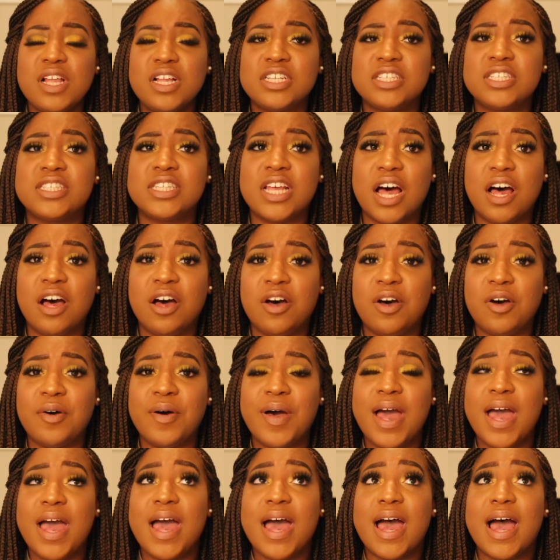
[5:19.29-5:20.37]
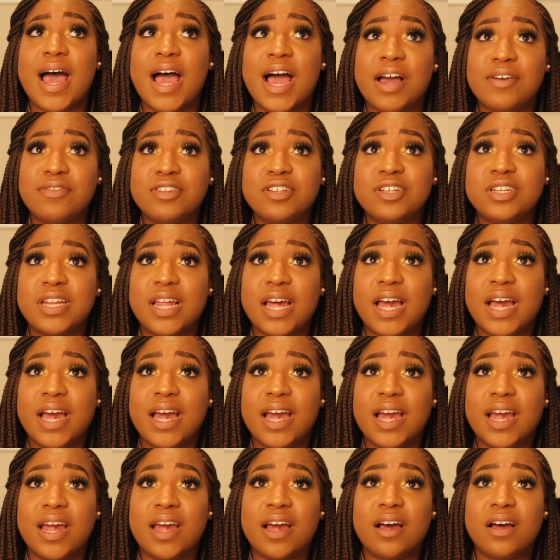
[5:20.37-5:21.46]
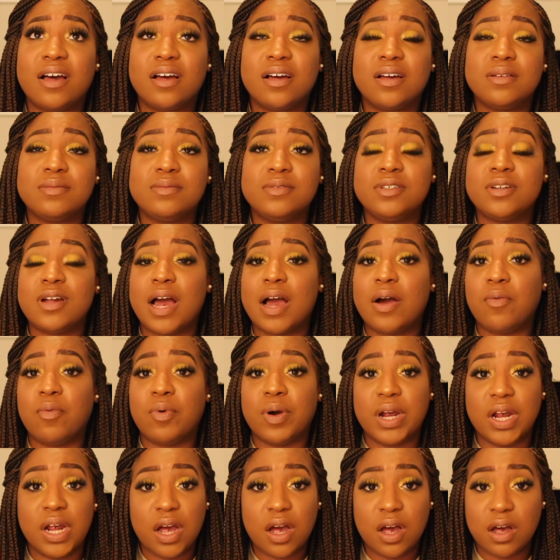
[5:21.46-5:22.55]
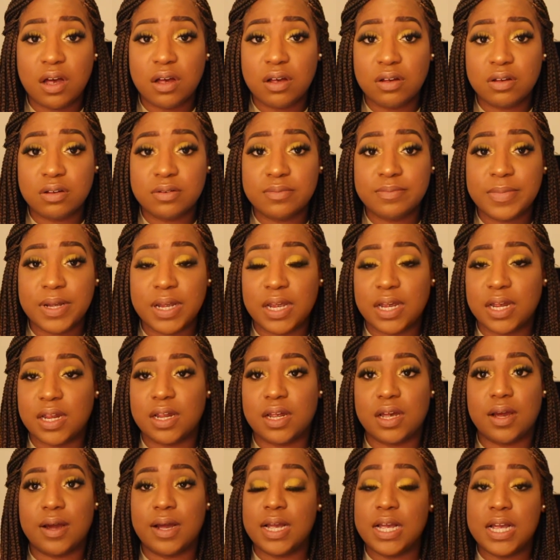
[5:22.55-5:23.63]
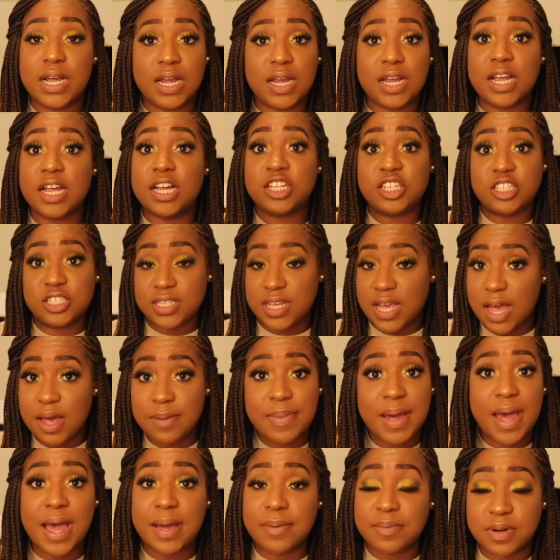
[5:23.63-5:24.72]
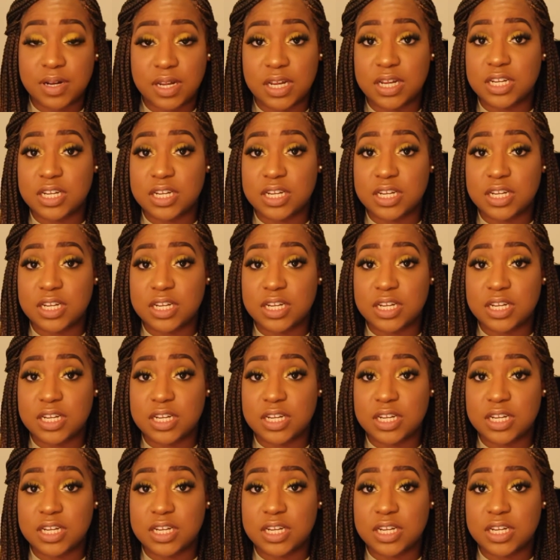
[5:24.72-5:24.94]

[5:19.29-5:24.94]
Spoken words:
So after that, I went home, and it just kept happening.